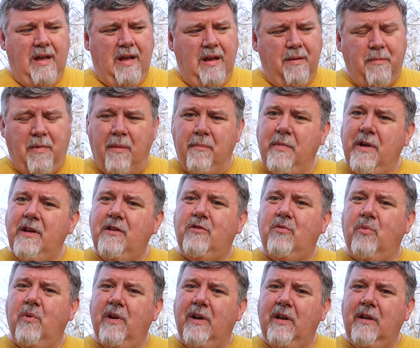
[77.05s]
In my mid
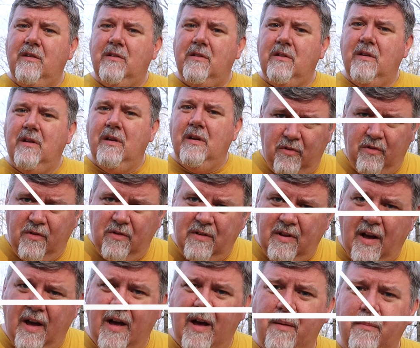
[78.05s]
20s,
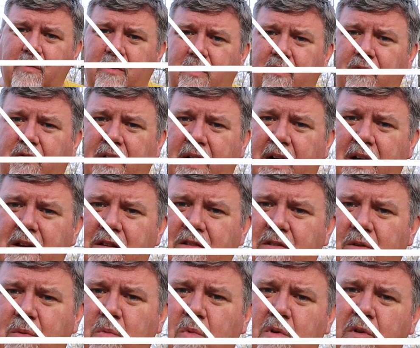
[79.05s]
time to find
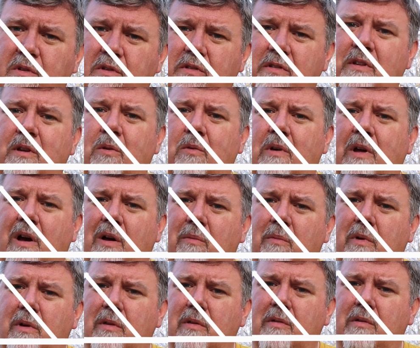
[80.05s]
someone to settle
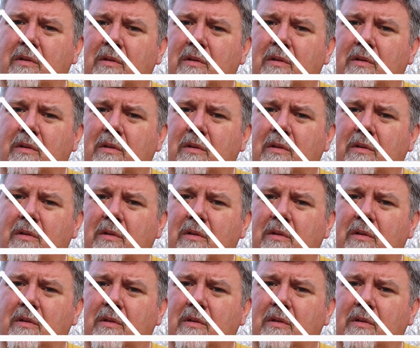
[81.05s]
down with.